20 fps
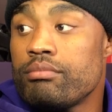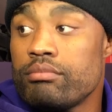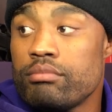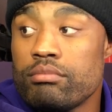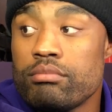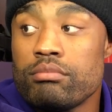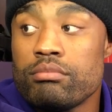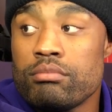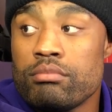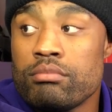
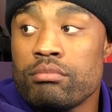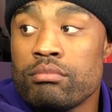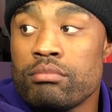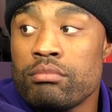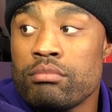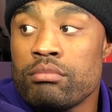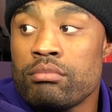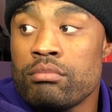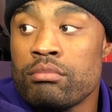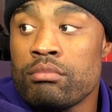what do you see in
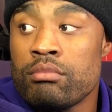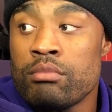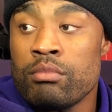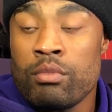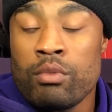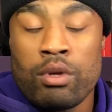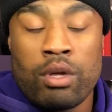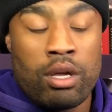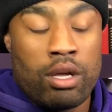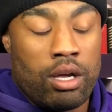that
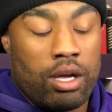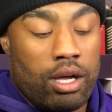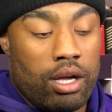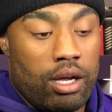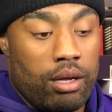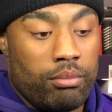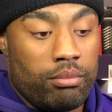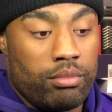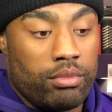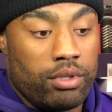offense? And,
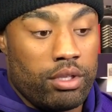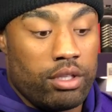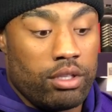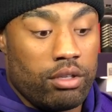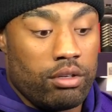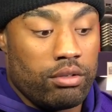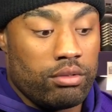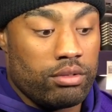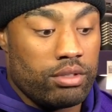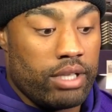and um, you
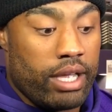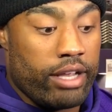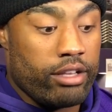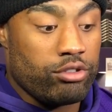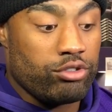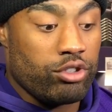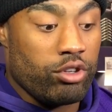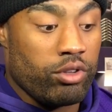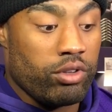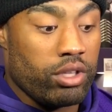know,
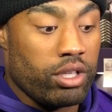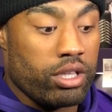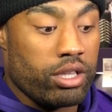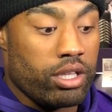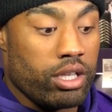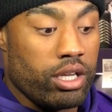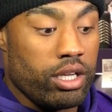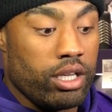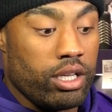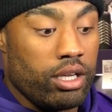Daniel Jones looks
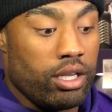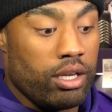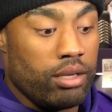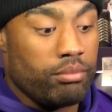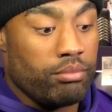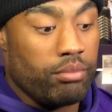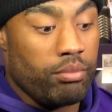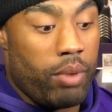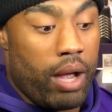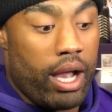good.
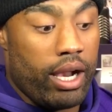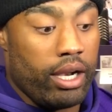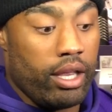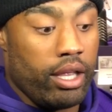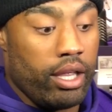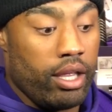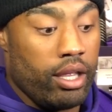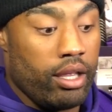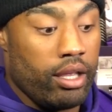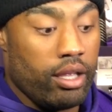Um,
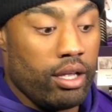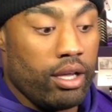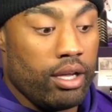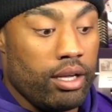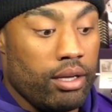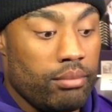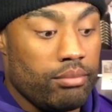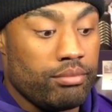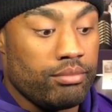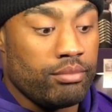Piley,
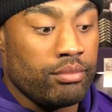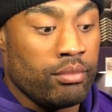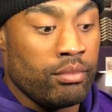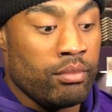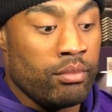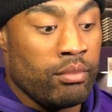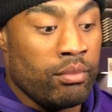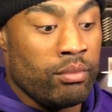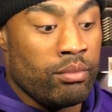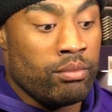um,
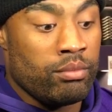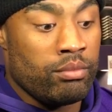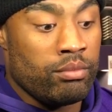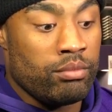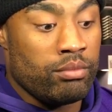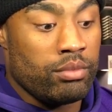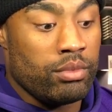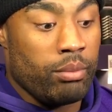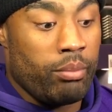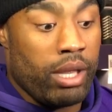
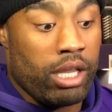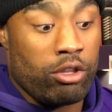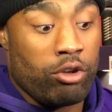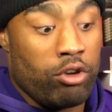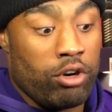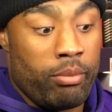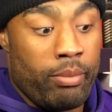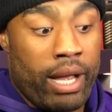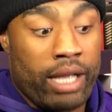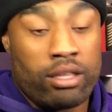the best
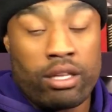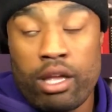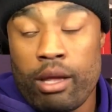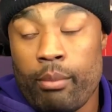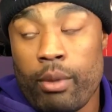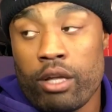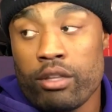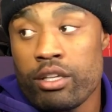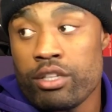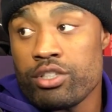quarterback to
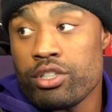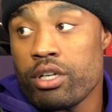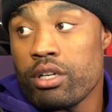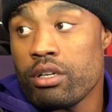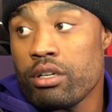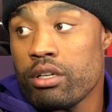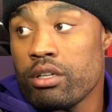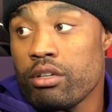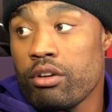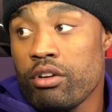come out this
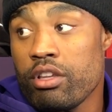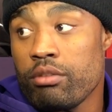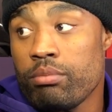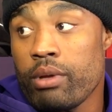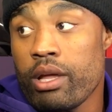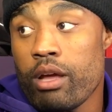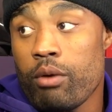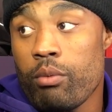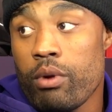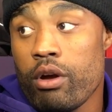year. You know, he's
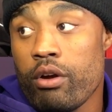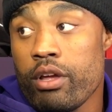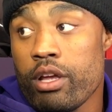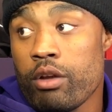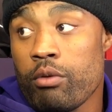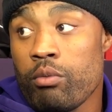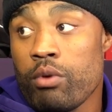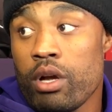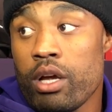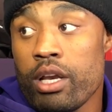playing well. He
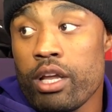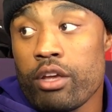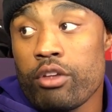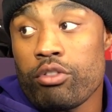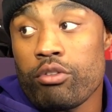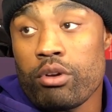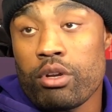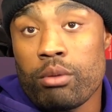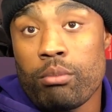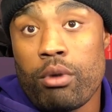can run. He can
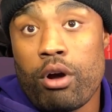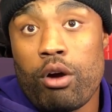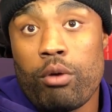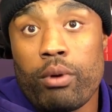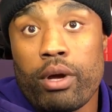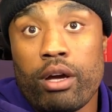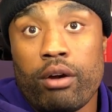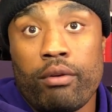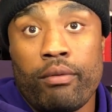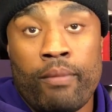throw the ball
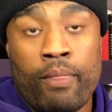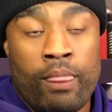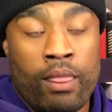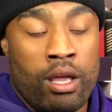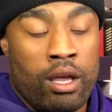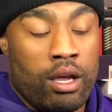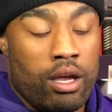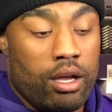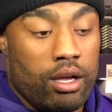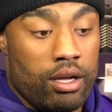well.
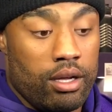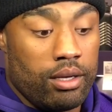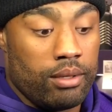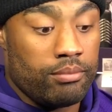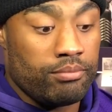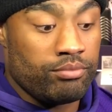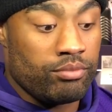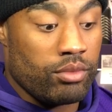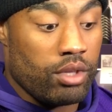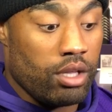
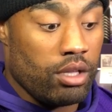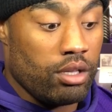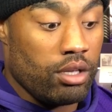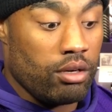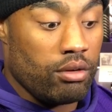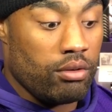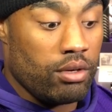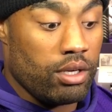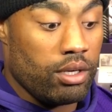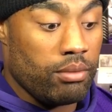Um, you know,